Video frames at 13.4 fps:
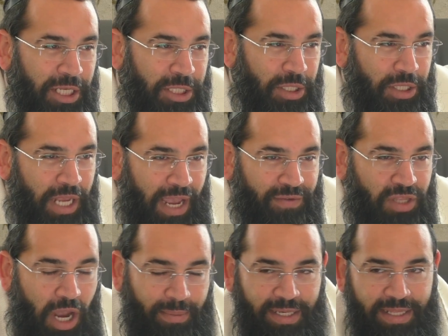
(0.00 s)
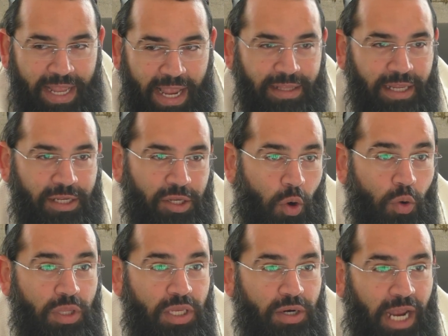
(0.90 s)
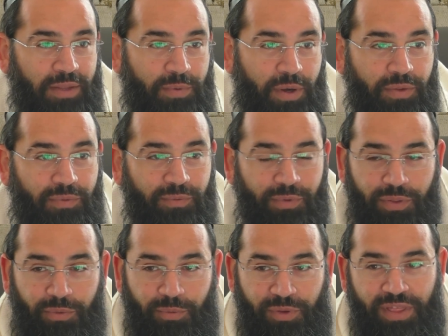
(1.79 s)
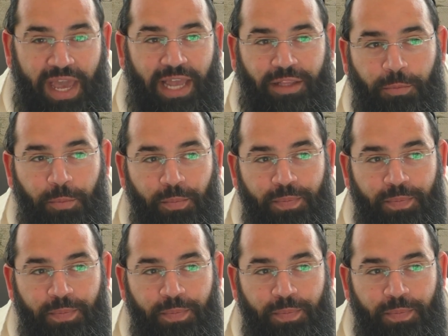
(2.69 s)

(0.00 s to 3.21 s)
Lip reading: So you have a dominant hand, and you only write with that.